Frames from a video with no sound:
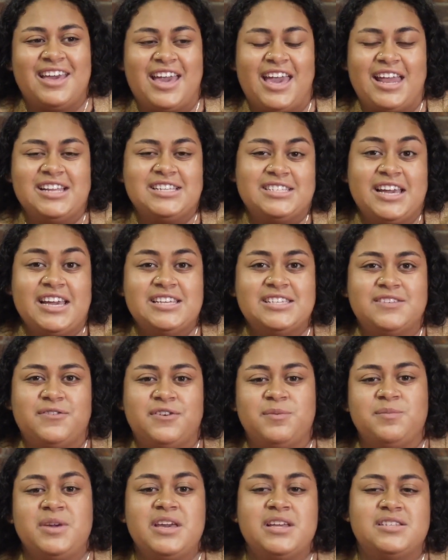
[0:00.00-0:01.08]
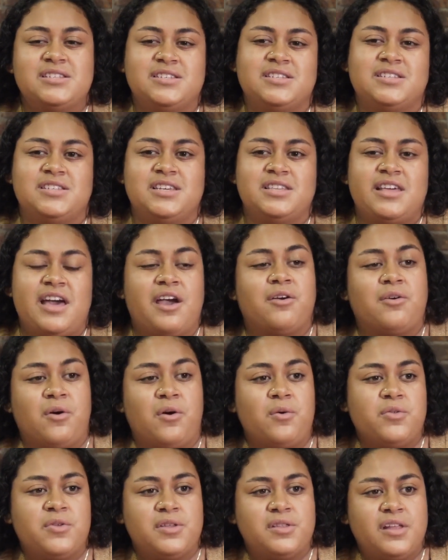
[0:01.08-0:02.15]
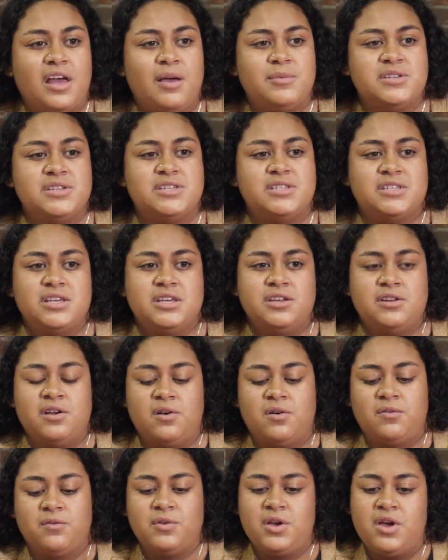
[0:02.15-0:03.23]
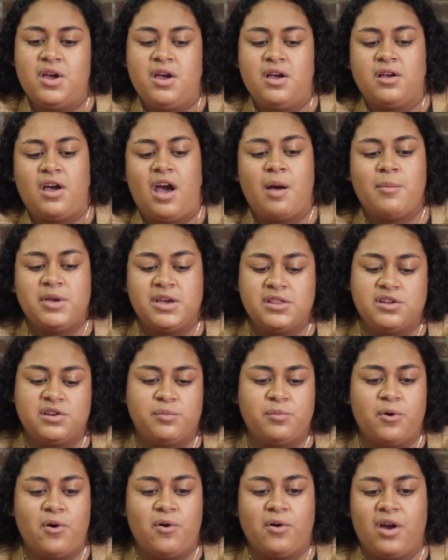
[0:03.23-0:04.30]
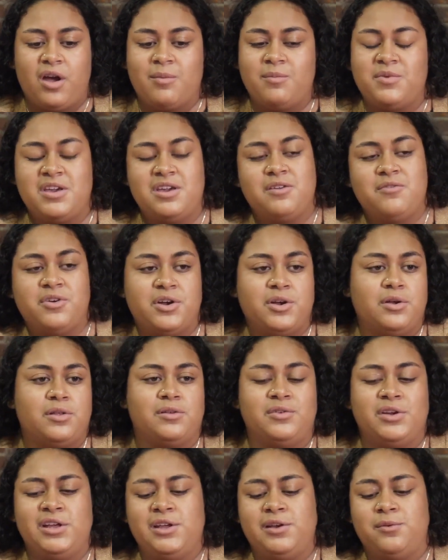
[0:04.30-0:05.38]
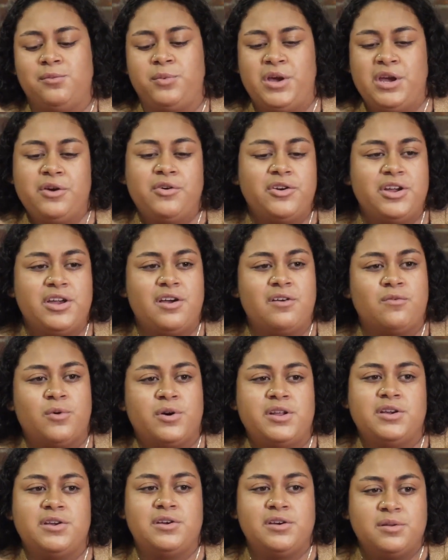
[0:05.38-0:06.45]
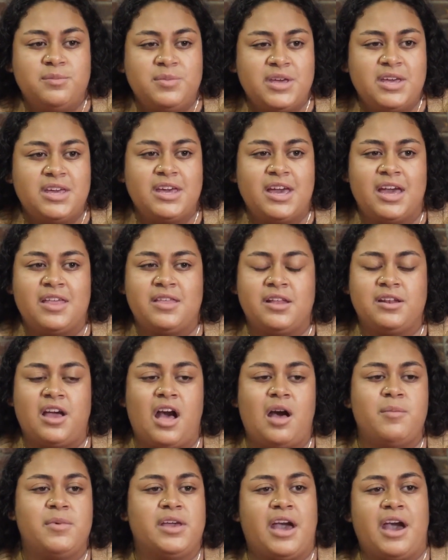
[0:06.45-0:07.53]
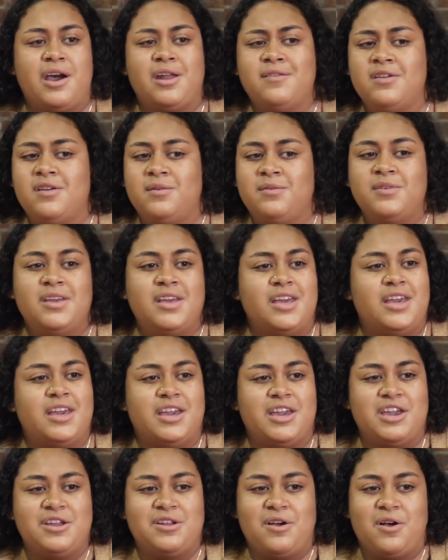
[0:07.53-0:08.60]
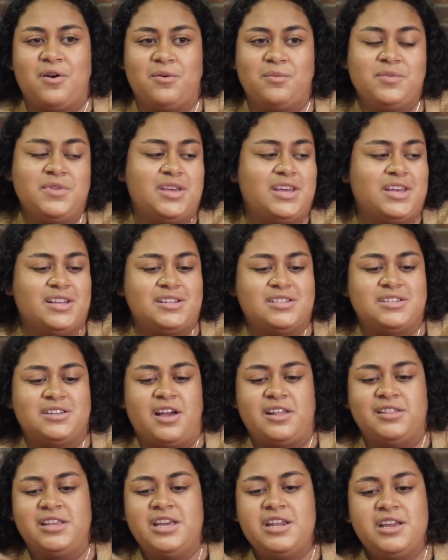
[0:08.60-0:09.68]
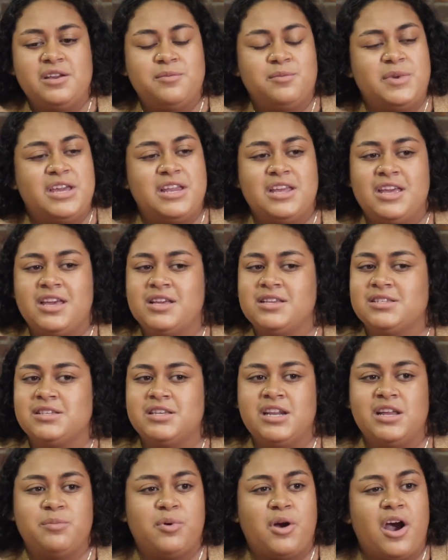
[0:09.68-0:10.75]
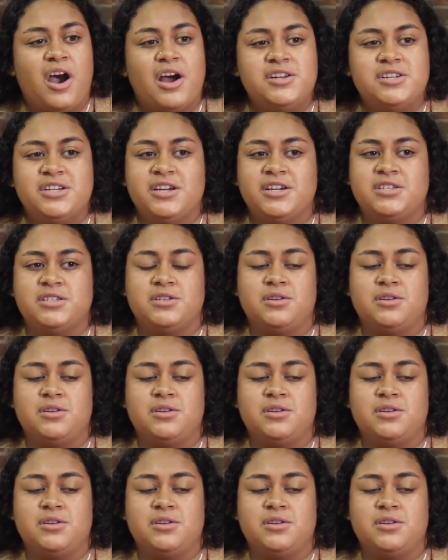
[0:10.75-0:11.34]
And it's nice for me to see that growth in them, to see, coming into the program, being really weary of what it could be, and then coming out of it, leading meetings, leading projects,